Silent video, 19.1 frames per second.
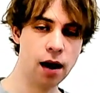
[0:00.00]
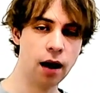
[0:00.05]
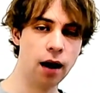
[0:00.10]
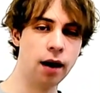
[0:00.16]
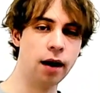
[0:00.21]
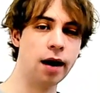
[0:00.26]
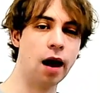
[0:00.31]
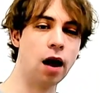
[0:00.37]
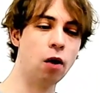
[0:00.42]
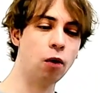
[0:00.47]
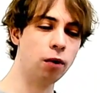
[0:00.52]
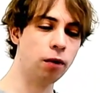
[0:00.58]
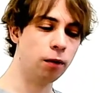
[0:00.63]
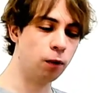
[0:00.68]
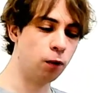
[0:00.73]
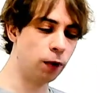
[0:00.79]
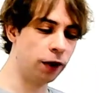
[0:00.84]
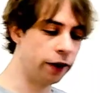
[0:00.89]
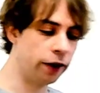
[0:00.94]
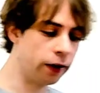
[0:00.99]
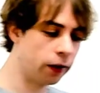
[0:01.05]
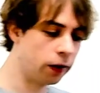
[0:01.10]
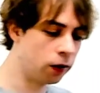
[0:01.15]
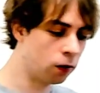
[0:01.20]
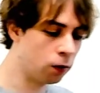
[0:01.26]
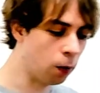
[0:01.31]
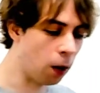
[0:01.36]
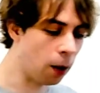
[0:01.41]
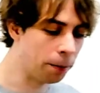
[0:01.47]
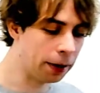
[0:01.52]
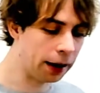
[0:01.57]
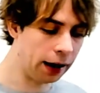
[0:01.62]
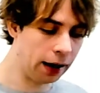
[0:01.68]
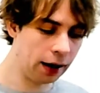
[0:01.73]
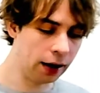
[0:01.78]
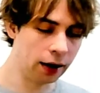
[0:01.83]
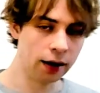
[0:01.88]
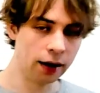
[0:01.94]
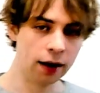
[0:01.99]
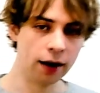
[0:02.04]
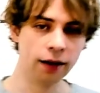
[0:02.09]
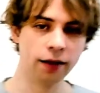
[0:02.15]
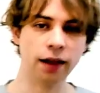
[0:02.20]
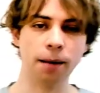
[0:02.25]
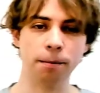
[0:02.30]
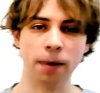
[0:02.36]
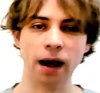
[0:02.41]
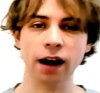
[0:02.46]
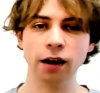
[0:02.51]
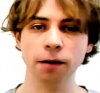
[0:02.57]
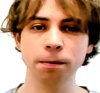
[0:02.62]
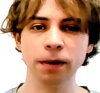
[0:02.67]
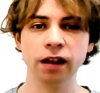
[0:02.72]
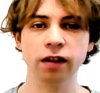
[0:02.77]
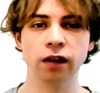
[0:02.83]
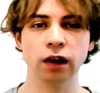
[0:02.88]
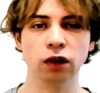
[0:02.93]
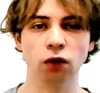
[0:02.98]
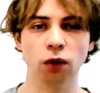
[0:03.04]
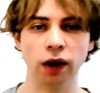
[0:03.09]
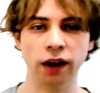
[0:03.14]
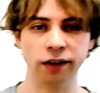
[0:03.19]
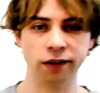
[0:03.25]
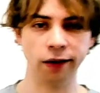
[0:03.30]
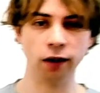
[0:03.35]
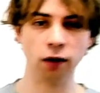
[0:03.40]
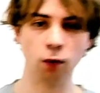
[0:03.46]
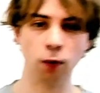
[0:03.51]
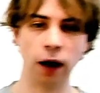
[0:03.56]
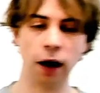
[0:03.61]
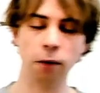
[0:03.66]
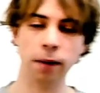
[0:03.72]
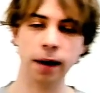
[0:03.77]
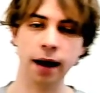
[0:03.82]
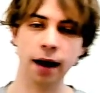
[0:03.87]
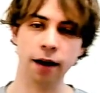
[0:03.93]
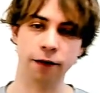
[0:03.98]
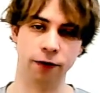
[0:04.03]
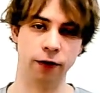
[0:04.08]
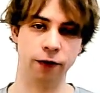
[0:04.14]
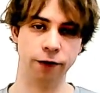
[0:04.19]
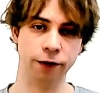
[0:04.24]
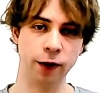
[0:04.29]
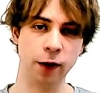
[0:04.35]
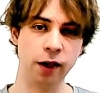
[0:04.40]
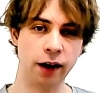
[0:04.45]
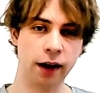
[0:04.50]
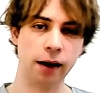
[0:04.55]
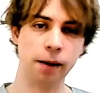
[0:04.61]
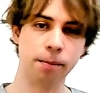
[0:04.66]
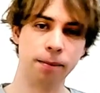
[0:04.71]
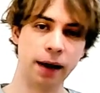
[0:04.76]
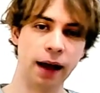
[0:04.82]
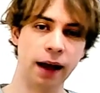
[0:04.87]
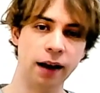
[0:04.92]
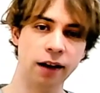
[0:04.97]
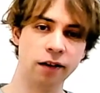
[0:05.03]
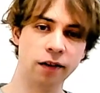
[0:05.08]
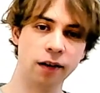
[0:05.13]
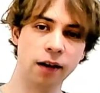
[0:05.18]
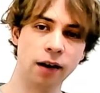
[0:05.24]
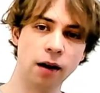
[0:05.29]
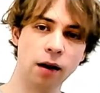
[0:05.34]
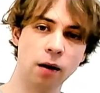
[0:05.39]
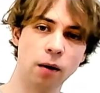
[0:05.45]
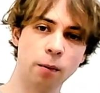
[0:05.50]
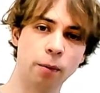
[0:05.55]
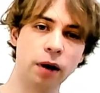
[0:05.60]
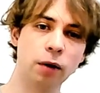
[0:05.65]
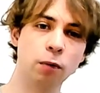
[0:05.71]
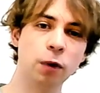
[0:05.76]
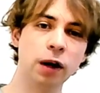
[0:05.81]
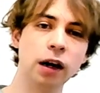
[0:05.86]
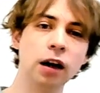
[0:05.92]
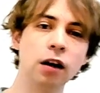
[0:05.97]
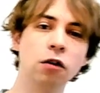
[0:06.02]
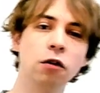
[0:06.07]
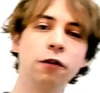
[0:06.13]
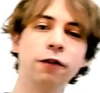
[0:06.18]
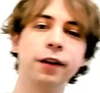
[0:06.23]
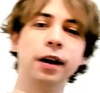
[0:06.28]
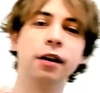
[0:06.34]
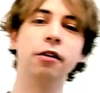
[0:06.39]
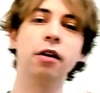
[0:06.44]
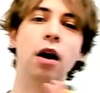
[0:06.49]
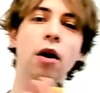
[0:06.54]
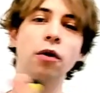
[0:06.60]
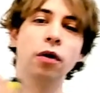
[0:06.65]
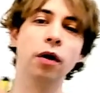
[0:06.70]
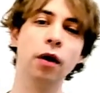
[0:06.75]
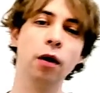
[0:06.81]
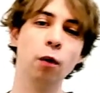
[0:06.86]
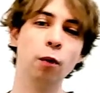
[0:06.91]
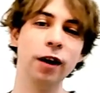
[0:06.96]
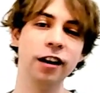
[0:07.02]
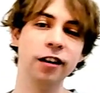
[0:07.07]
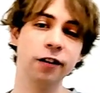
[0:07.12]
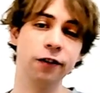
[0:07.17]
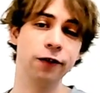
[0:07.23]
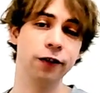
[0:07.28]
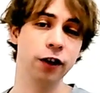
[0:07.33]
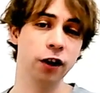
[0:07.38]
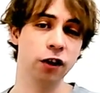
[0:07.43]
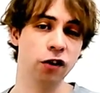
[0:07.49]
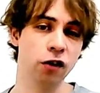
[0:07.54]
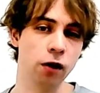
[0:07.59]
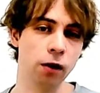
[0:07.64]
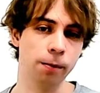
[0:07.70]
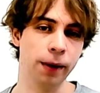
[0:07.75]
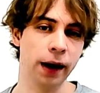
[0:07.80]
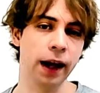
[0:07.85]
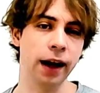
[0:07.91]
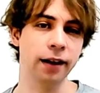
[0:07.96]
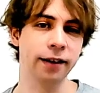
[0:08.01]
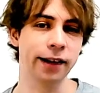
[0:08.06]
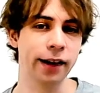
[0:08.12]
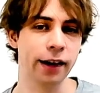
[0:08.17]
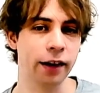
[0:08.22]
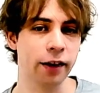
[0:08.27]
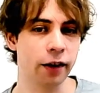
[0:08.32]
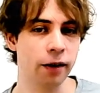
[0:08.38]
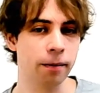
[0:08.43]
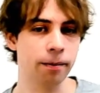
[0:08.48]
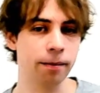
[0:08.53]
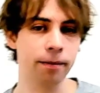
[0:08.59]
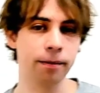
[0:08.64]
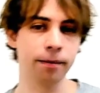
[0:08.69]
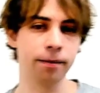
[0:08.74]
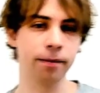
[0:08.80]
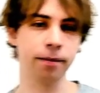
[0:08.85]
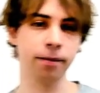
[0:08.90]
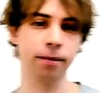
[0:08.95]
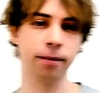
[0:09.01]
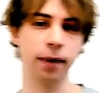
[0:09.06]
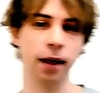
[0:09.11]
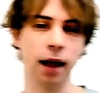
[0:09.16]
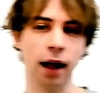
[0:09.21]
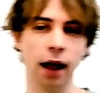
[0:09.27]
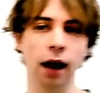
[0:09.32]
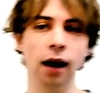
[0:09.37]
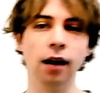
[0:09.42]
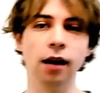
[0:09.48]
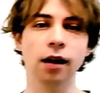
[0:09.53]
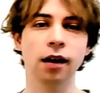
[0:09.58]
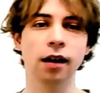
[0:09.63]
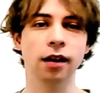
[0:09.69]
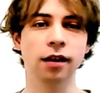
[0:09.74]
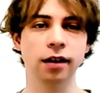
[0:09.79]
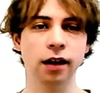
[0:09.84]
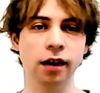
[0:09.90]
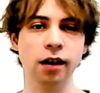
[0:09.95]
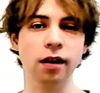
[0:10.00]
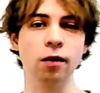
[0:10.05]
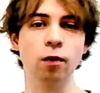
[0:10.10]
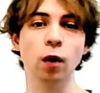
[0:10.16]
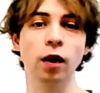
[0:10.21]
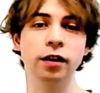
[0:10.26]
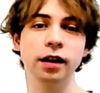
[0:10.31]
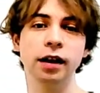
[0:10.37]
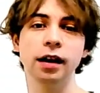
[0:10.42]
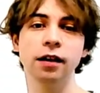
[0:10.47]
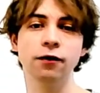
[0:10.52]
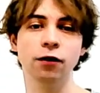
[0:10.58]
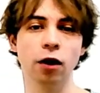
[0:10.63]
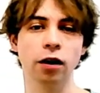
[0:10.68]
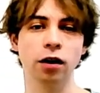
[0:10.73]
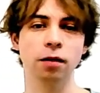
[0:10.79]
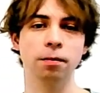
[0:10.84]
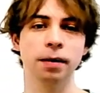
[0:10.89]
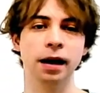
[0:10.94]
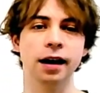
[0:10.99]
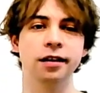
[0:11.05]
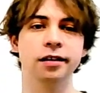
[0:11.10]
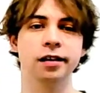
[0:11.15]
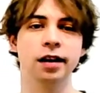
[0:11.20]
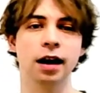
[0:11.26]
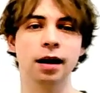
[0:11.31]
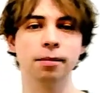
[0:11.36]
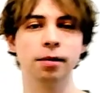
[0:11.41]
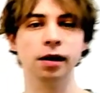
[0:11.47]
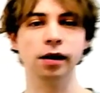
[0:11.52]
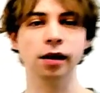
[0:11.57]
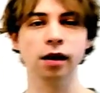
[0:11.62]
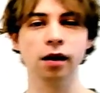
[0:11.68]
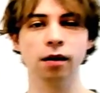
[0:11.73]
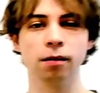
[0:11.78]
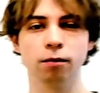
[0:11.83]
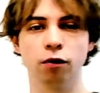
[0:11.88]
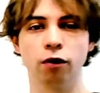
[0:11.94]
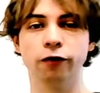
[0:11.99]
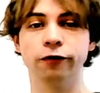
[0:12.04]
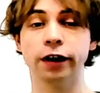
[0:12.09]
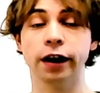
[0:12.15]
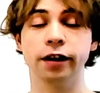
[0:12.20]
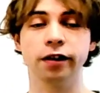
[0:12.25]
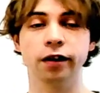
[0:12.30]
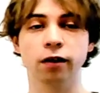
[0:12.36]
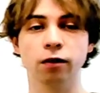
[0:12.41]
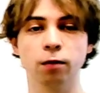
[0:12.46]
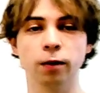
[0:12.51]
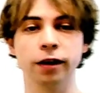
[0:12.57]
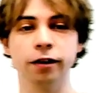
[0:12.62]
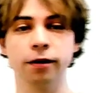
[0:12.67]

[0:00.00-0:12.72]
Now, with swapping, there might be situations where we have a physical page, but we need to figure out which virtual page it is. And this is what the inverted page table provides us with.